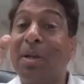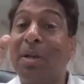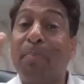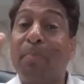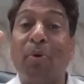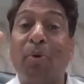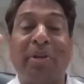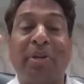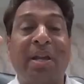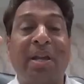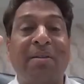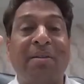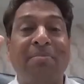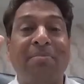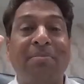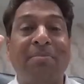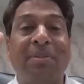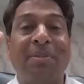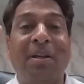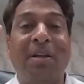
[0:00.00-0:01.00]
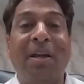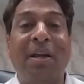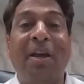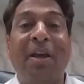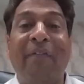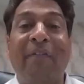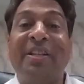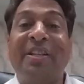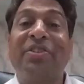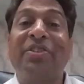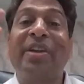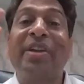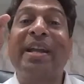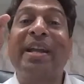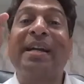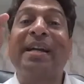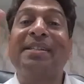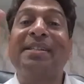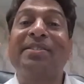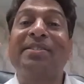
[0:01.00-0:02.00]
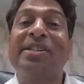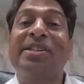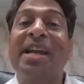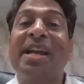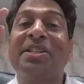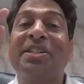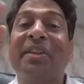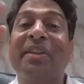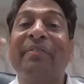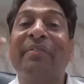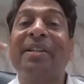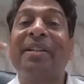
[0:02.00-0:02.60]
reporting, which is reconciliation